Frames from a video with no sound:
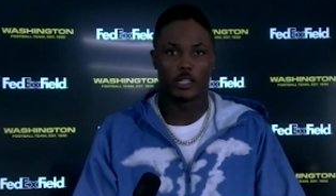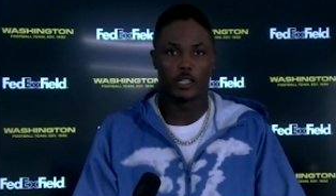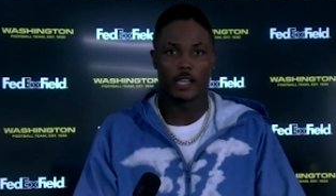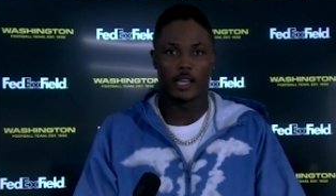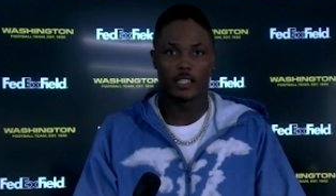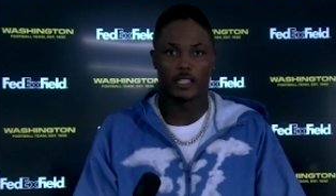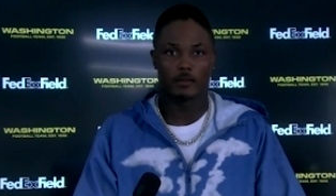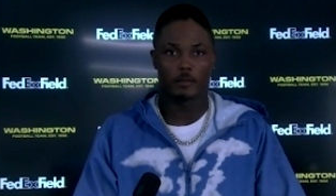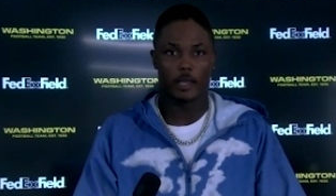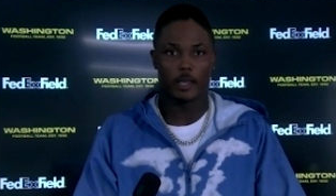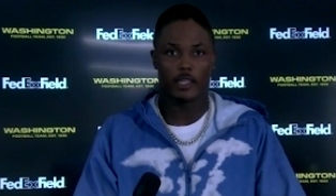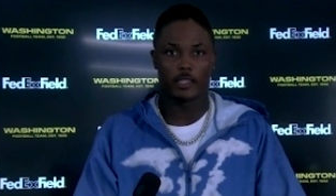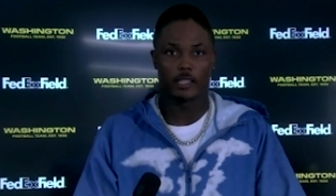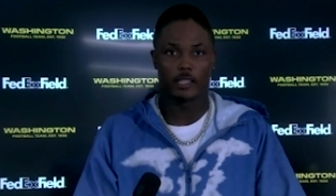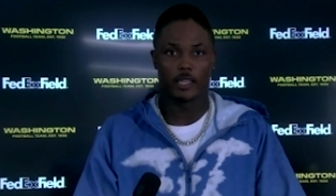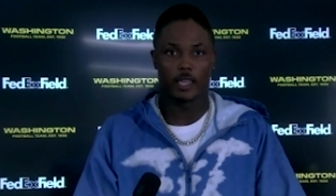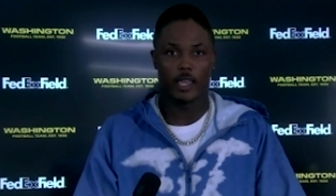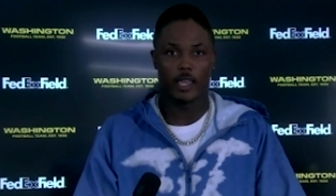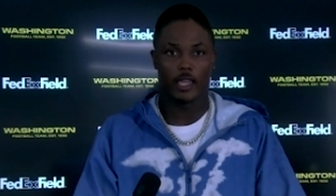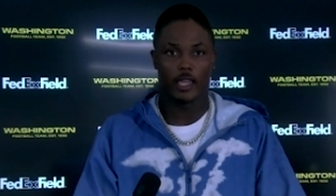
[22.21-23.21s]
He got us back in
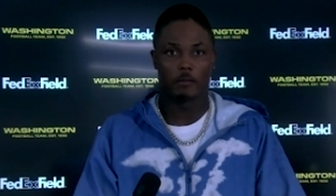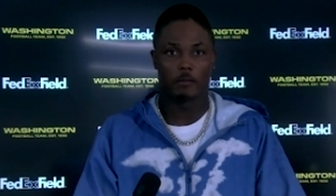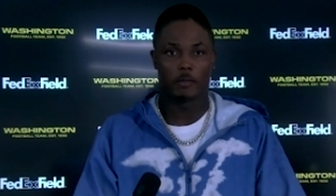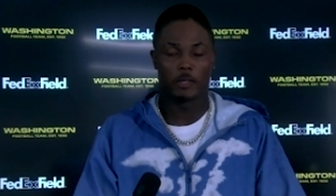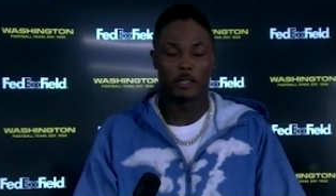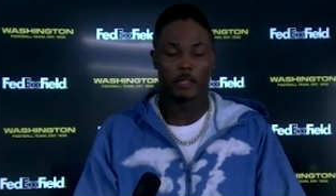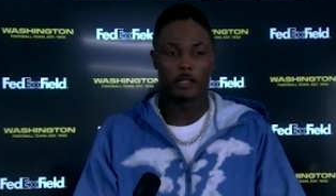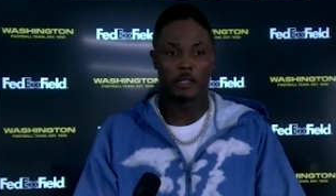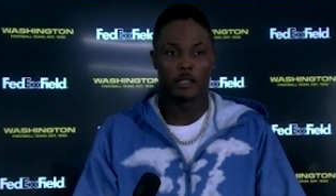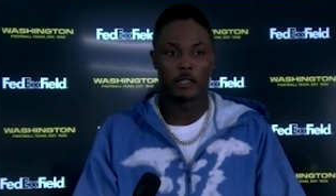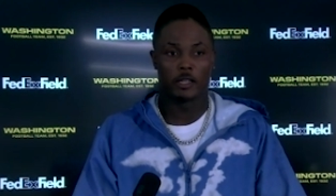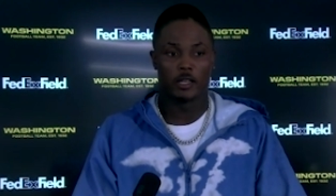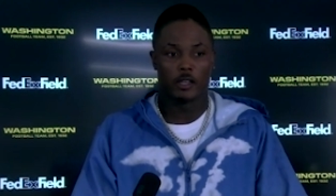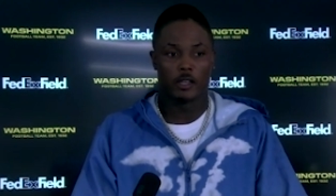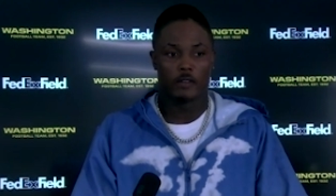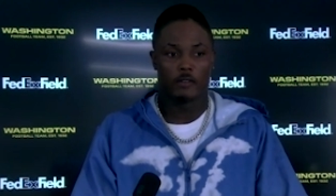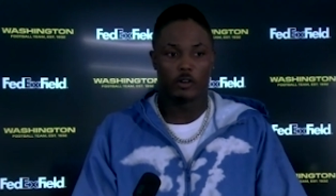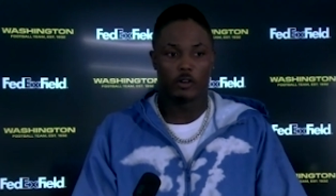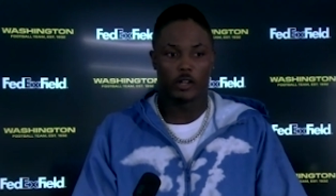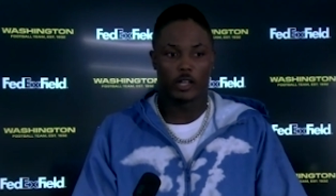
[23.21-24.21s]
the game. And
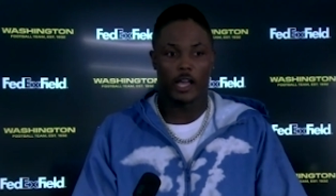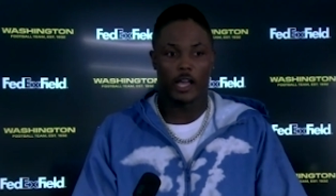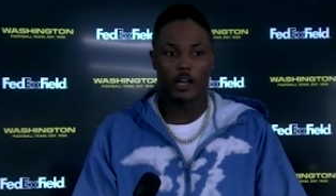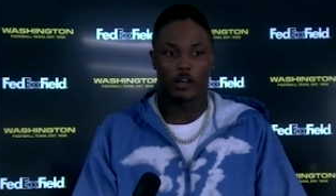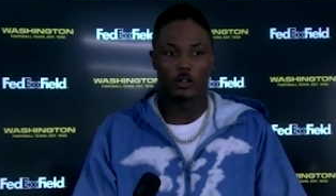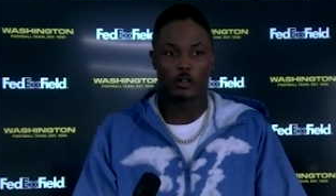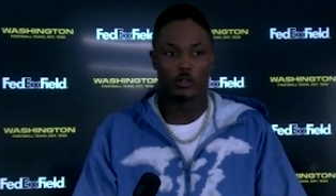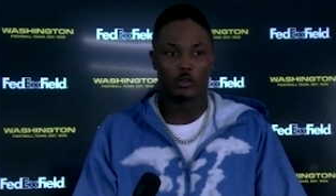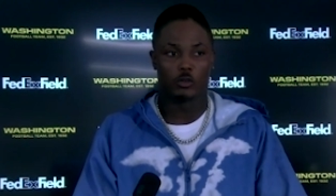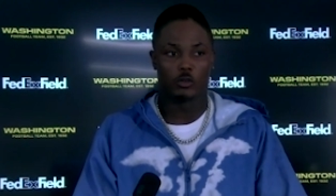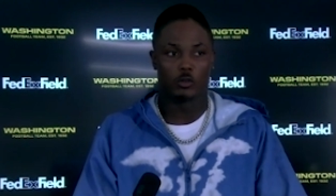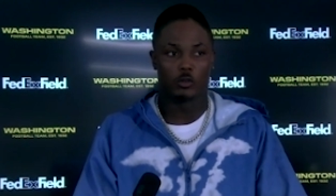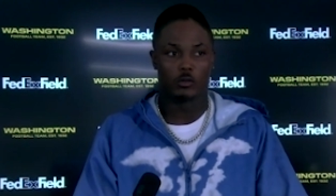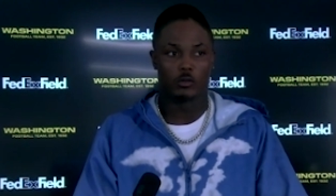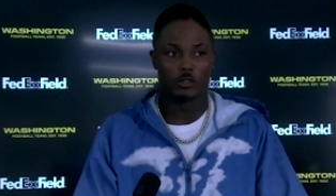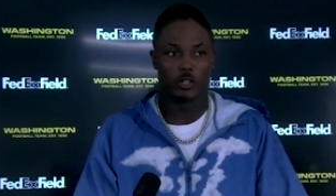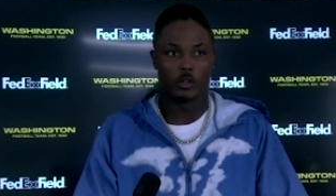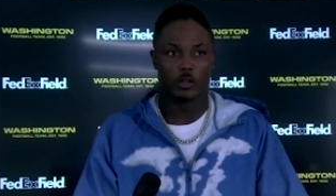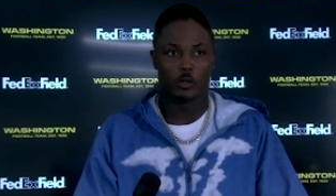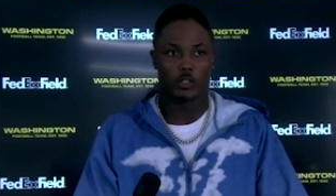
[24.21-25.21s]
for a guy who,
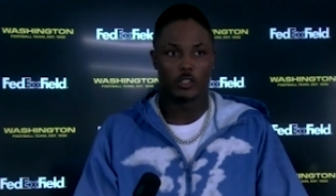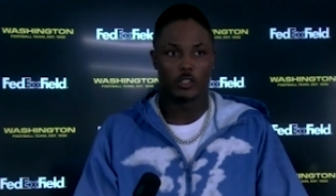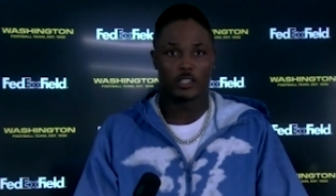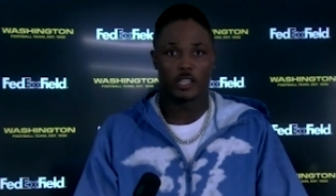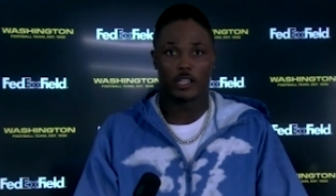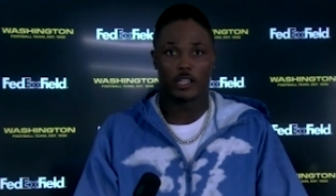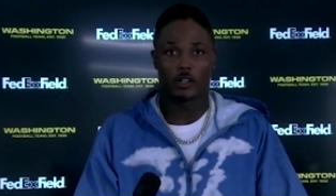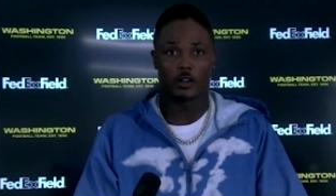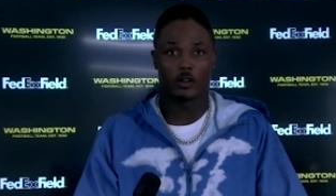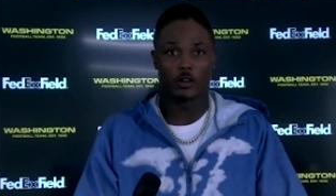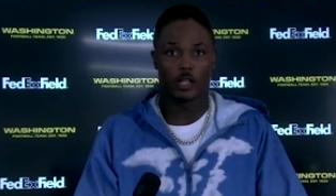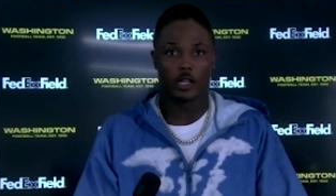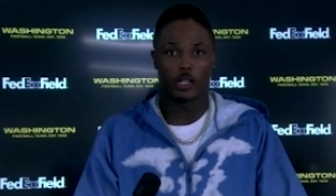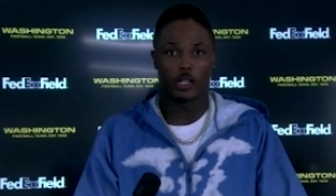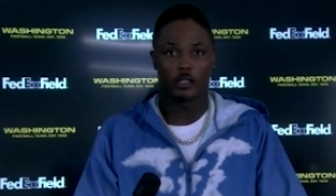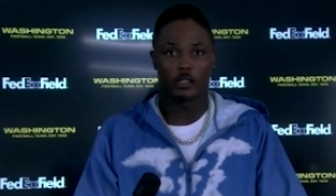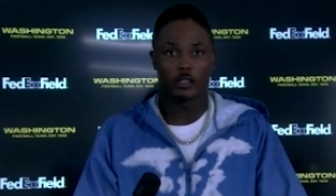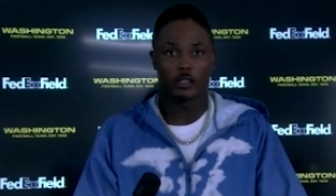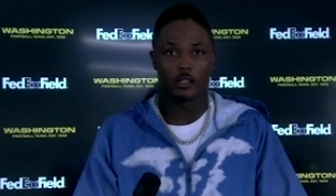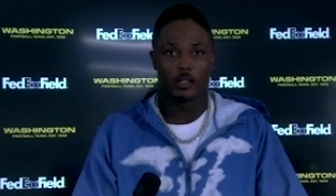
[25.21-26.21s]
you know, wasn't taking a whole lot
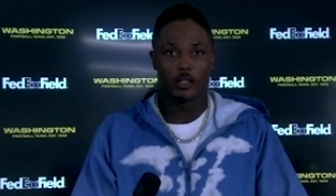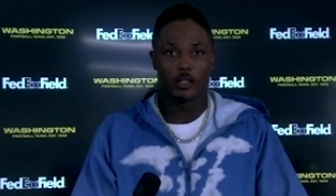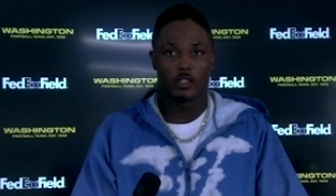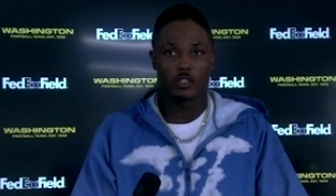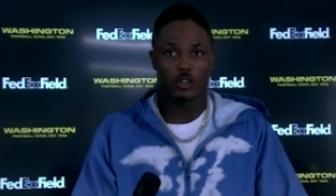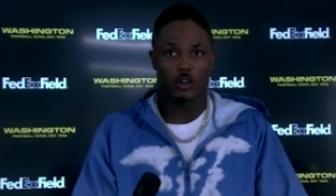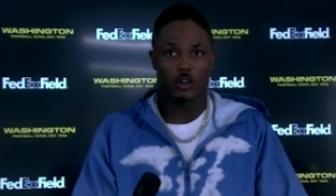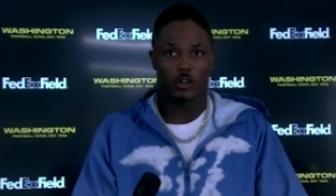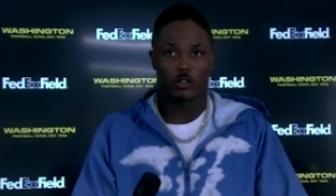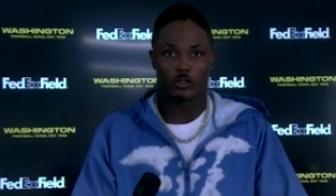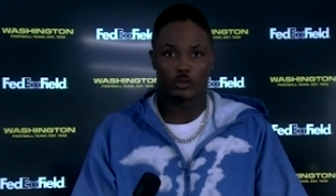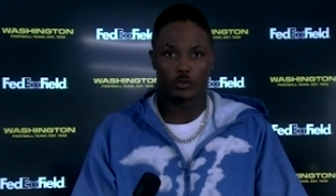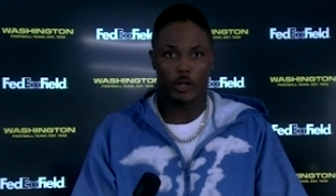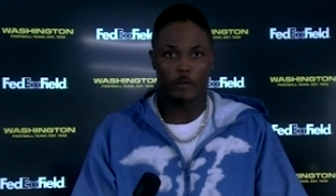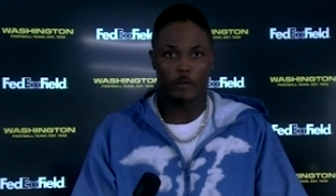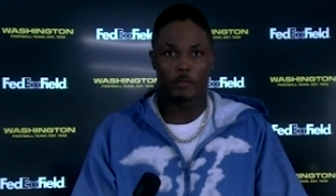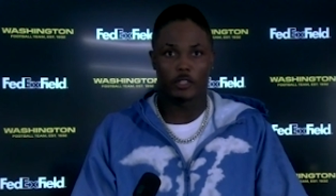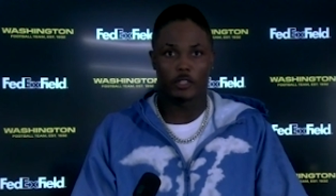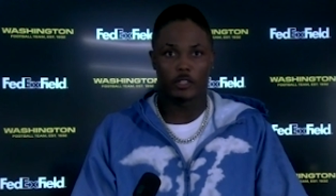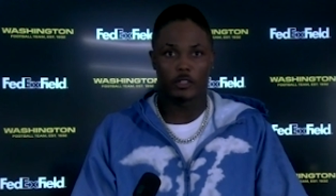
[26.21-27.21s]
of starters
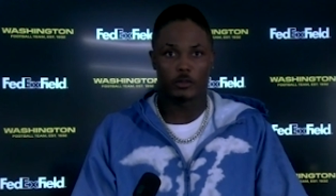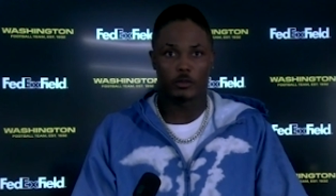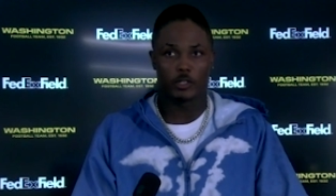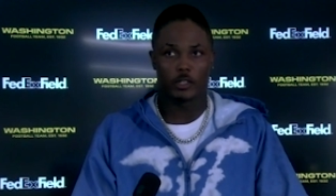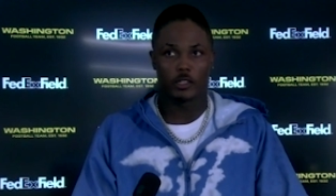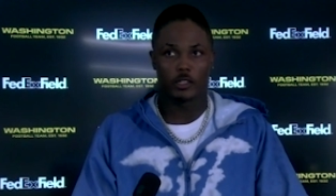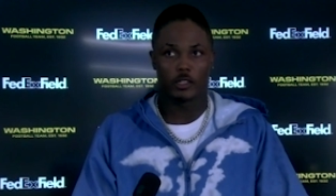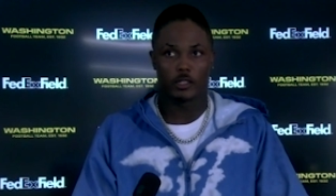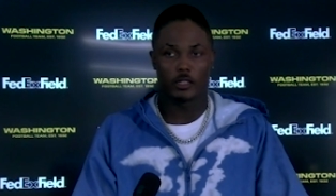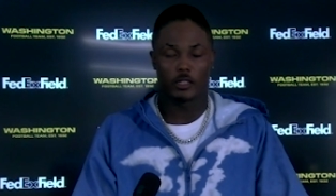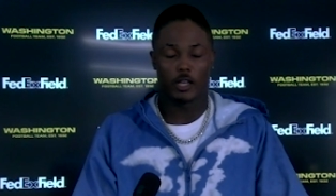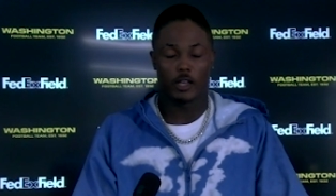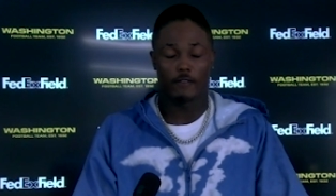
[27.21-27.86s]
rep this week,